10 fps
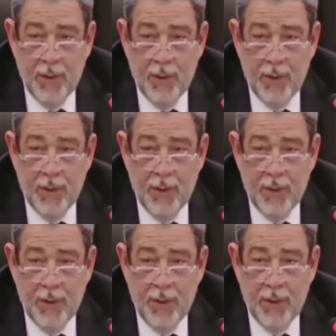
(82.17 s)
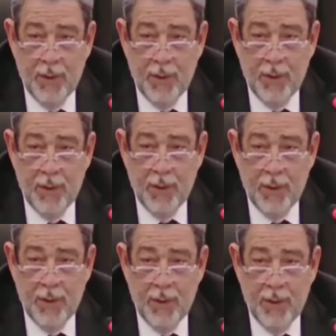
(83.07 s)

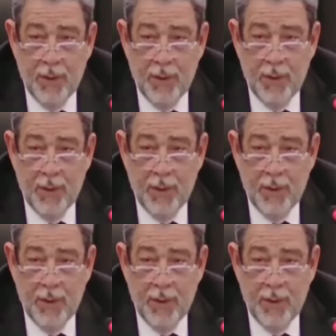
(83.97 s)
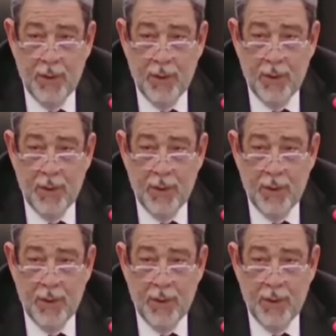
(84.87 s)
(silence)